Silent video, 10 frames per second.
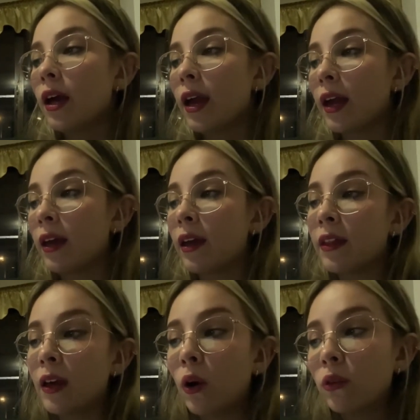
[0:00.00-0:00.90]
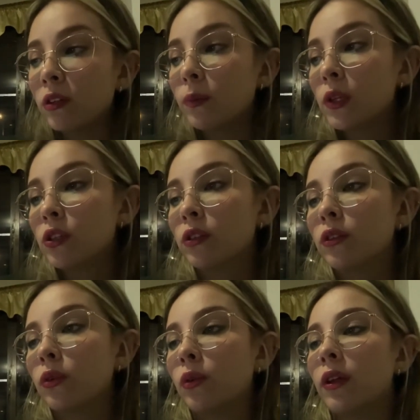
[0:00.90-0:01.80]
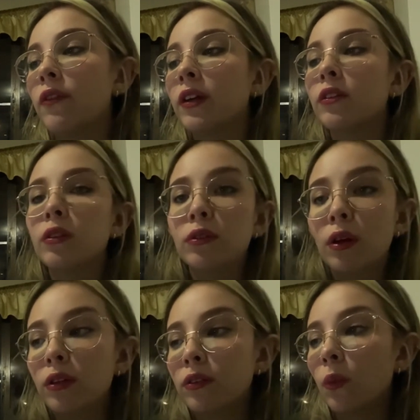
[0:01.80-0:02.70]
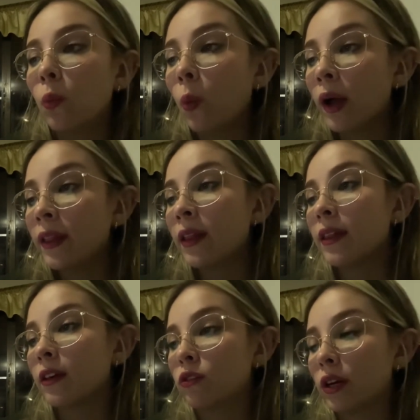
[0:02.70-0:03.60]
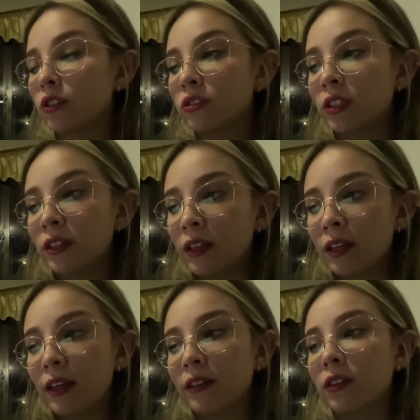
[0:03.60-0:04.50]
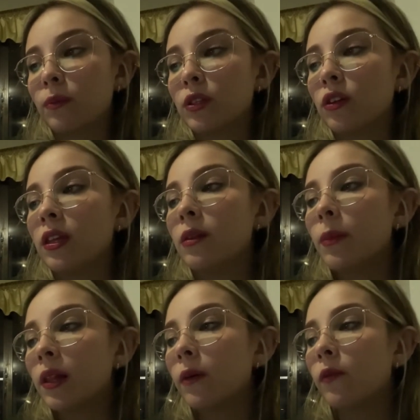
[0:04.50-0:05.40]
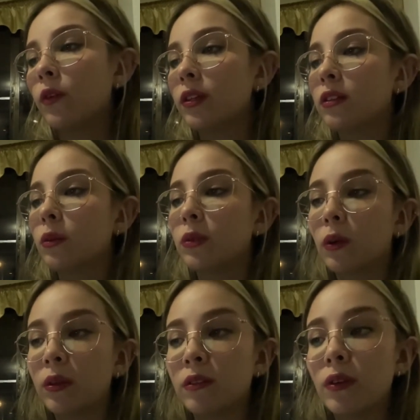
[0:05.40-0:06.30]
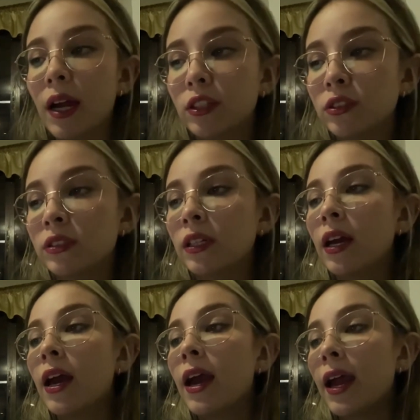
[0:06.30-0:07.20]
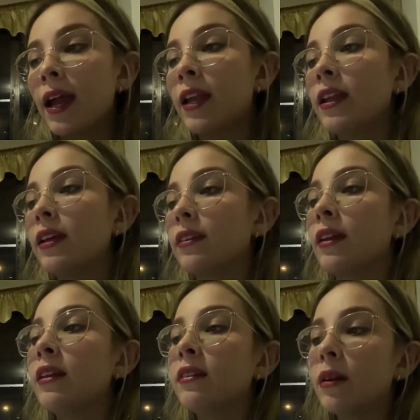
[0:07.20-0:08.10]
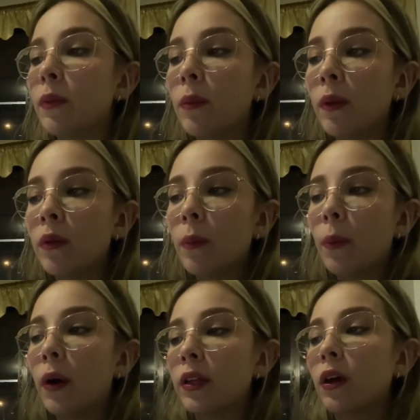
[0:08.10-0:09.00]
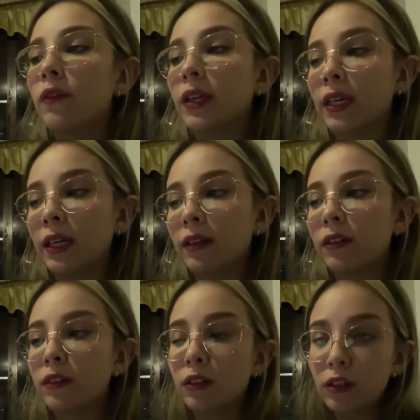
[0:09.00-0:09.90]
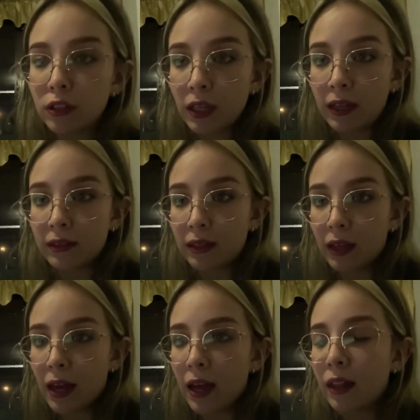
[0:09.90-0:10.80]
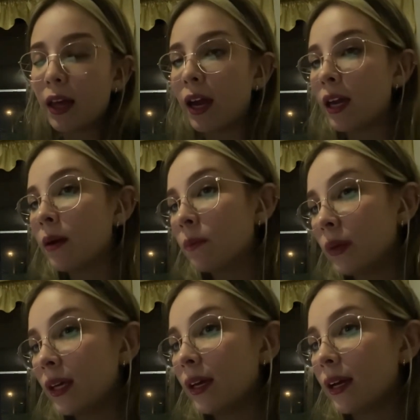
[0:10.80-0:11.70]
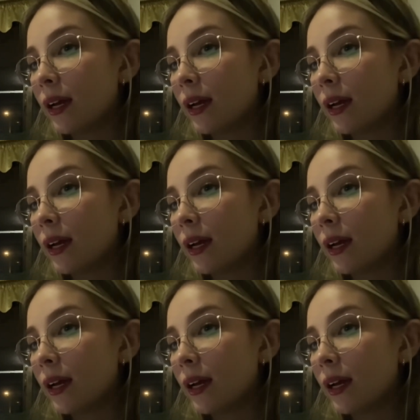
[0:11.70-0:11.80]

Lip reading: And the host species could affect the results when the extraction technique is especially developed for the subsequent reactions and is an inseparable part of the kit, such as the LAMP